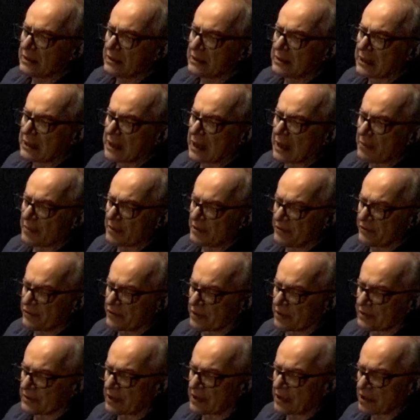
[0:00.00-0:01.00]
coming
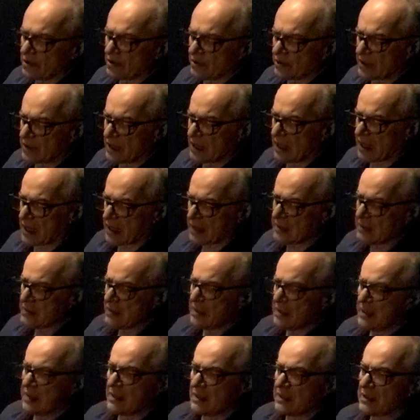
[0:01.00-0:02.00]
from the UK
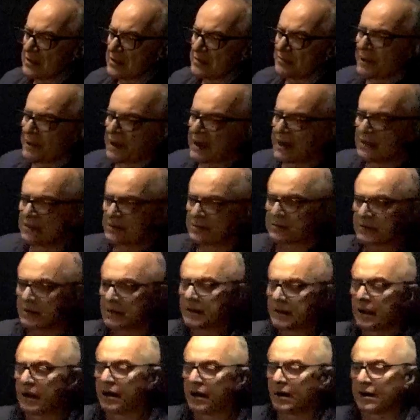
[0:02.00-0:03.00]
is based
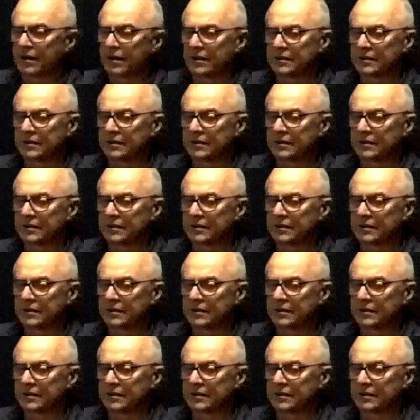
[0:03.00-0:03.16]
on